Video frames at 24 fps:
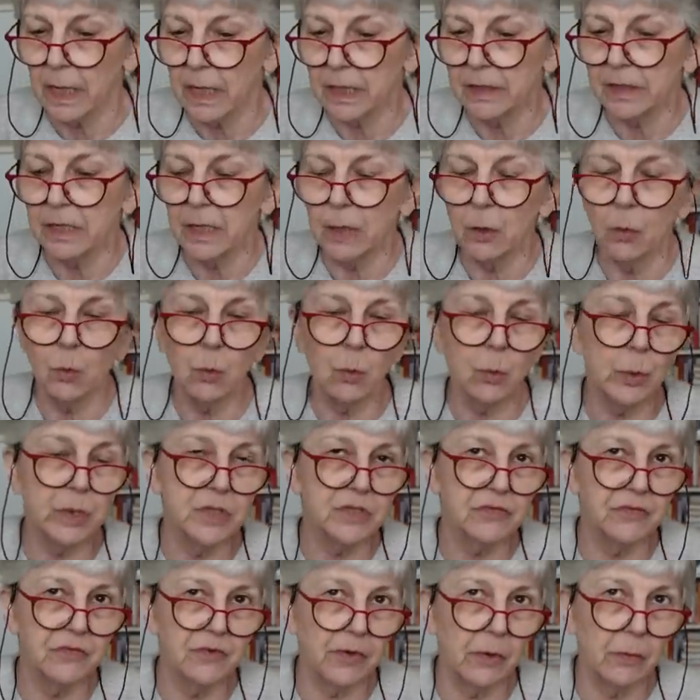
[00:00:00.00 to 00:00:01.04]
and they're
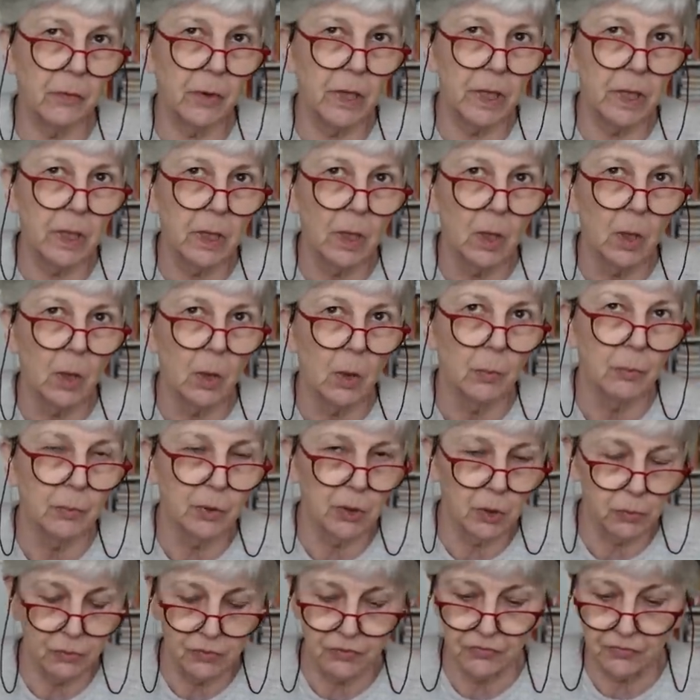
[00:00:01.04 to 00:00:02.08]
always very
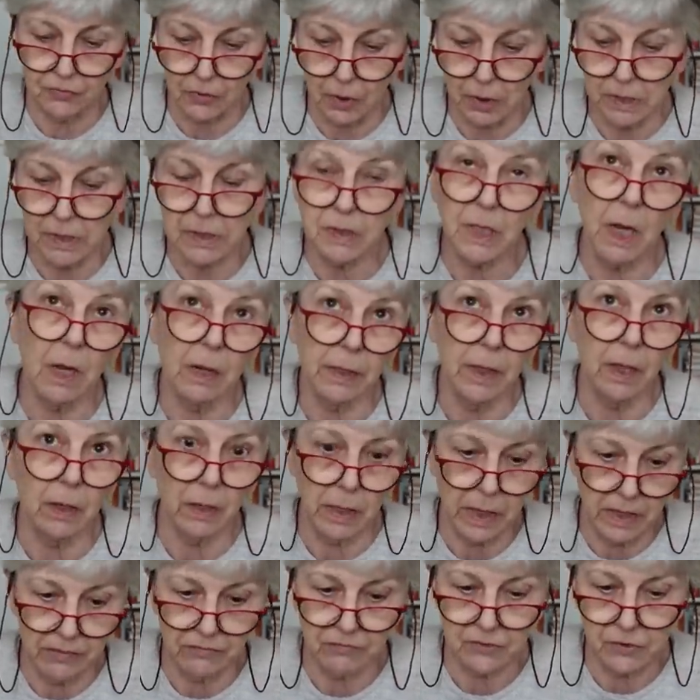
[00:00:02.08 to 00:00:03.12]
beautifully done,
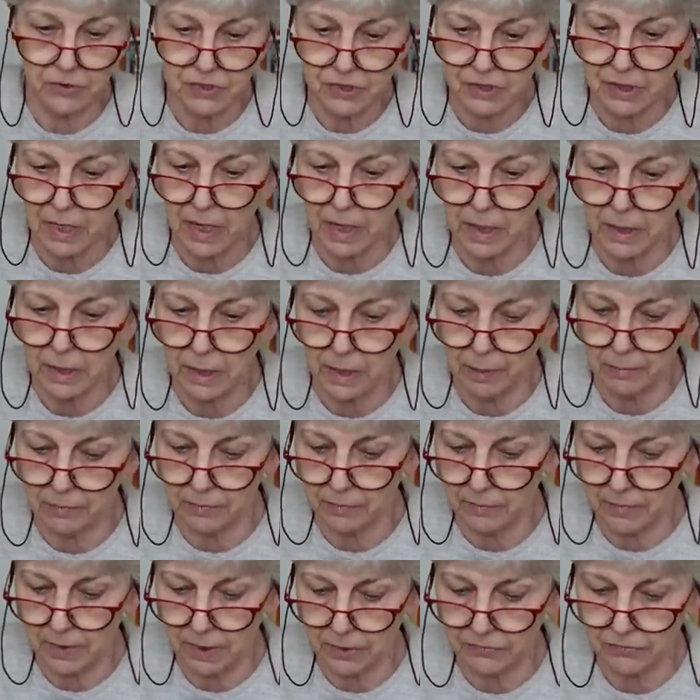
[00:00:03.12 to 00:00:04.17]
I have to say. Um,
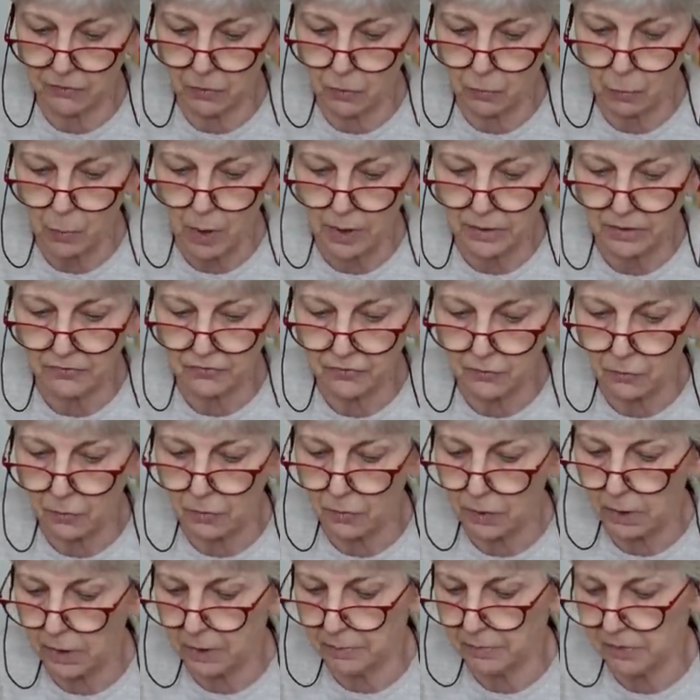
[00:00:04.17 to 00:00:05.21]
they've got
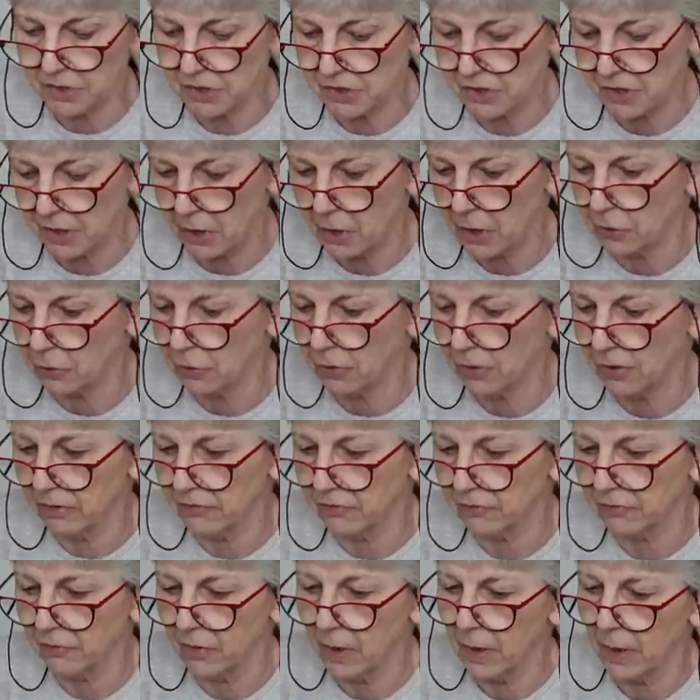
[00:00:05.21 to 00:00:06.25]
wonderful um, design on the
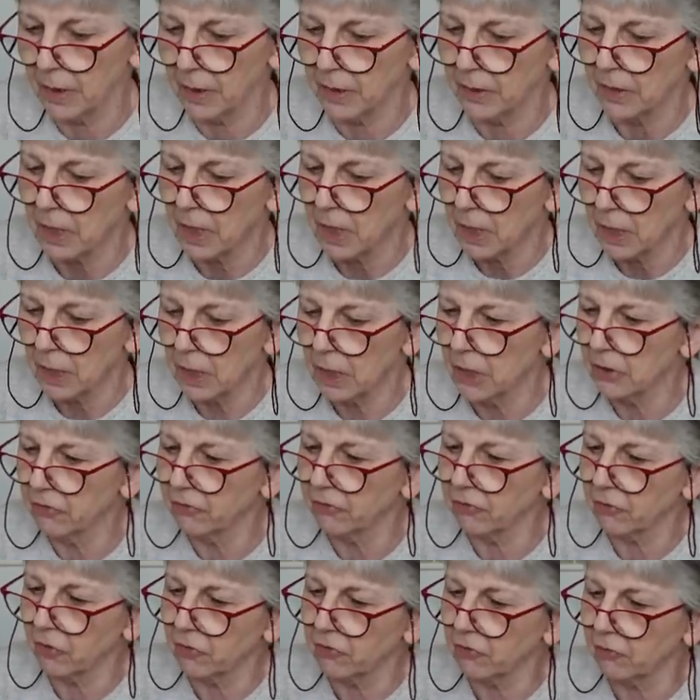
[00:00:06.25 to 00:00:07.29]
front.
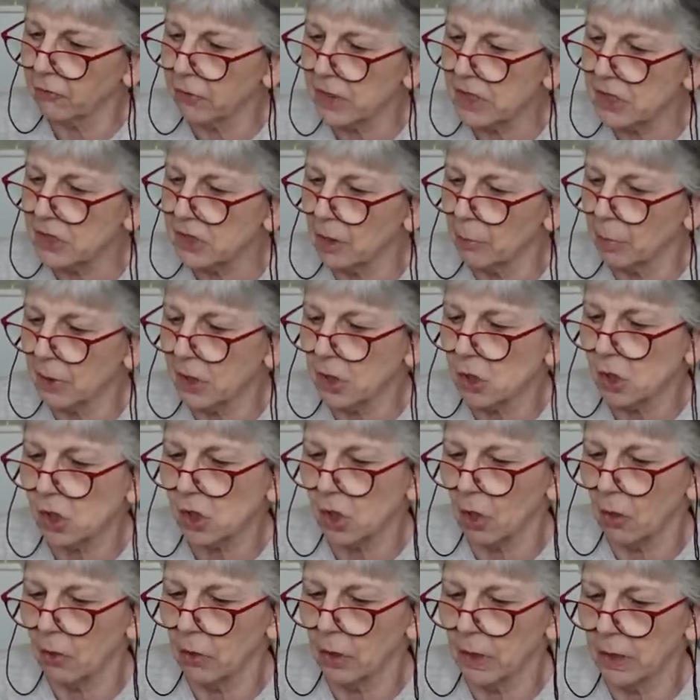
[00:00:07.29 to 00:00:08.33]
It's, it's reasonably
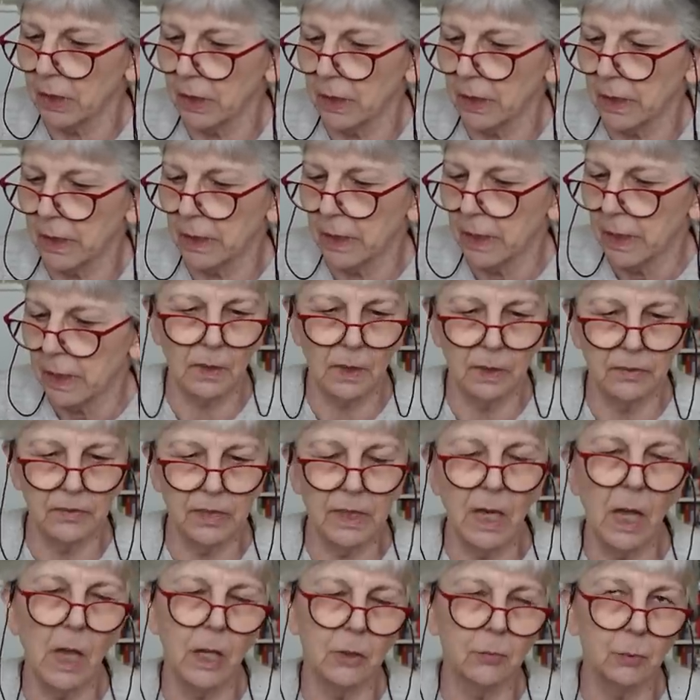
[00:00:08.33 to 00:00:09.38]
shiny.
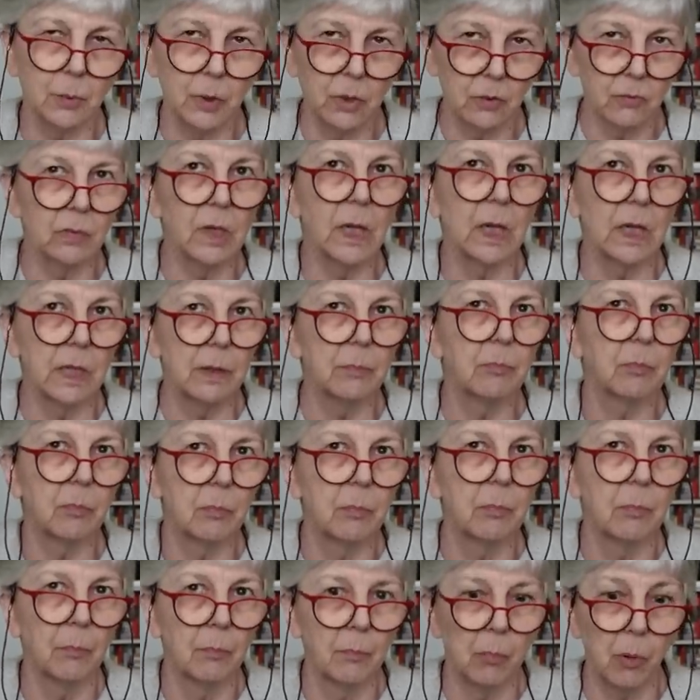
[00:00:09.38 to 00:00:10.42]
The artwork really
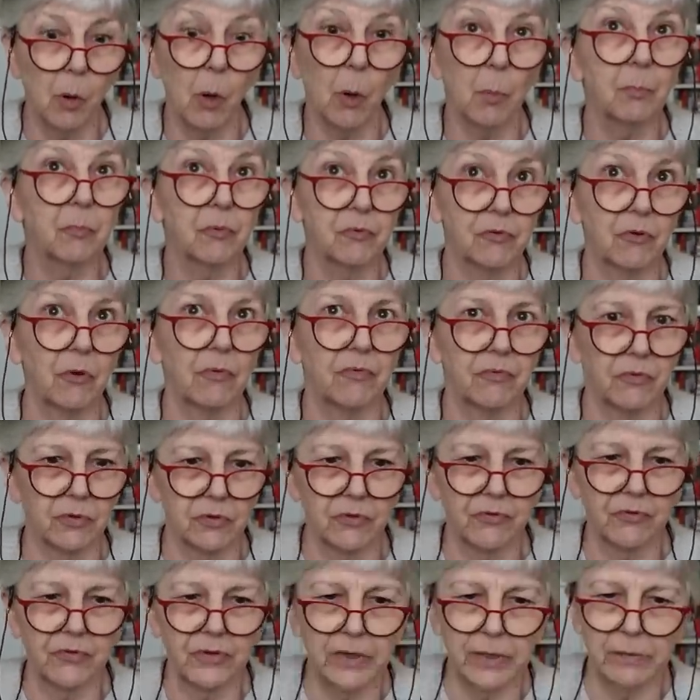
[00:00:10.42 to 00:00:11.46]
pops off the
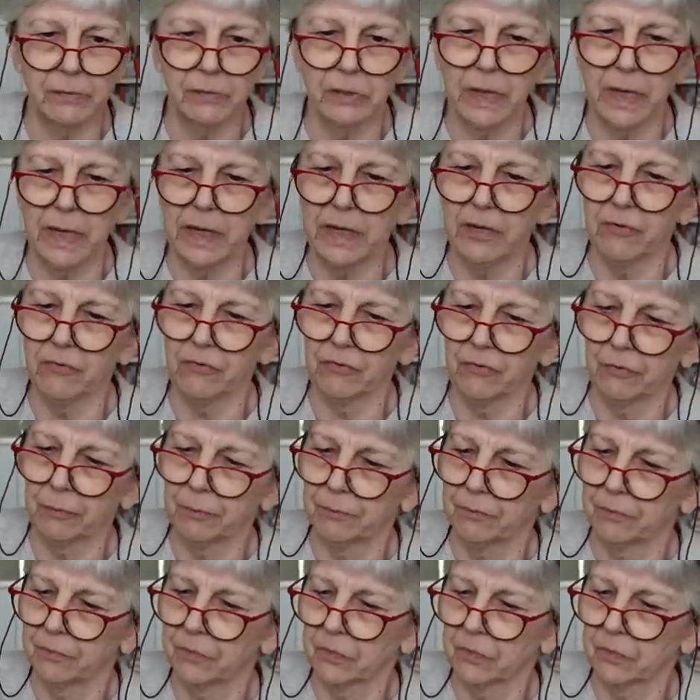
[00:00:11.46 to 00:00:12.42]
steel case.